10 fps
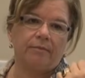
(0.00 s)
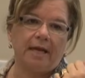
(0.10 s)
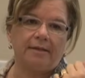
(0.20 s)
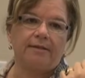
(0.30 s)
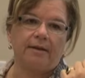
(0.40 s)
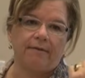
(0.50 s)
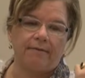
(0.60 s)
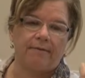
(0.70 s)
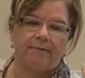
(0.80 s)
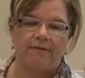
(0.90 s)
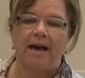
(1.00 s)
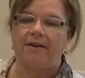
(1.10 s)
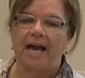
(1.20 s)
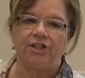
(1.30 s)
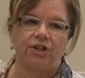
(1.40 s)
is the
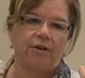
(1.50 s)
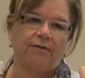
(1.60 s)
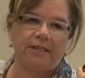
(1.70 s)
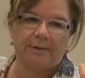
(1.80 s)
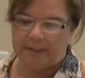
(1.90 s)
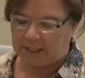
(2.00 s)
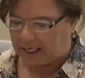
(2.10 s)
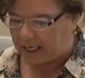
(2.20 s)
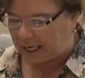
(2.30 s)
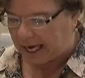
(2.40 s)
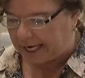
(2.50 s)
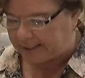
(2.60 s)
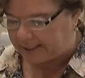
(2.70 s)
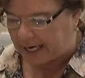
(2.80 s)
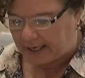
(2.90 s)
foundation of this particular
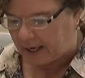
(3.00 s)
case study.